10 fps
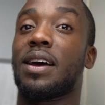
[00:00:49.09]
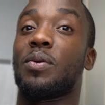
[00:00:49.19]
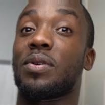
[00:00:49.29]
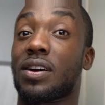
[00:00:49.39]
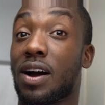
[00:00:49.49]

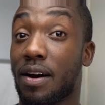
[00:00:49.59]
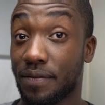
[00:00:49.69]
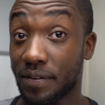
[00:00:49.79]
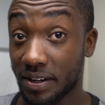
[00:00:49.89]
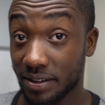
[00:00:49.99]
with
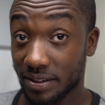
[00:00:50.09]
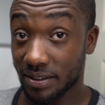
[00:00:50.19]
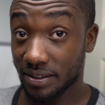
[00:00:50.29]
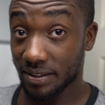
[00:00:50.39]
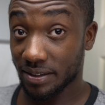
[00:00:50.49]

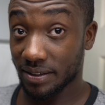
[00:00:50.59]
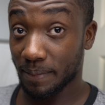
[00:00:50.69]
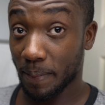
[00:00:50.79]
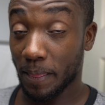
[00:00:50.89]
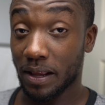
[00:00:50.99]
confidence
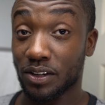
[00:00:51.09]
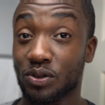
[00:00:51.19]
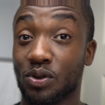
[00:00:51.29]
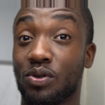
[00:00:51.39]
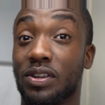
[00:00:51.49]

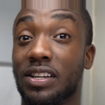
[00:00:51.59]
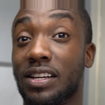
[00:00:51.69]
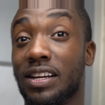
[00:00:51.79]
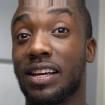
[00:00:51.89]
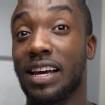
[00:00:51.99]
so you
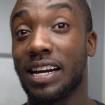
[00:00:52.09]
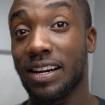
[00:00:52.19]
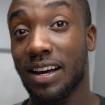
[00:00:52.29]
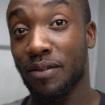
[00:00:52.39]
can get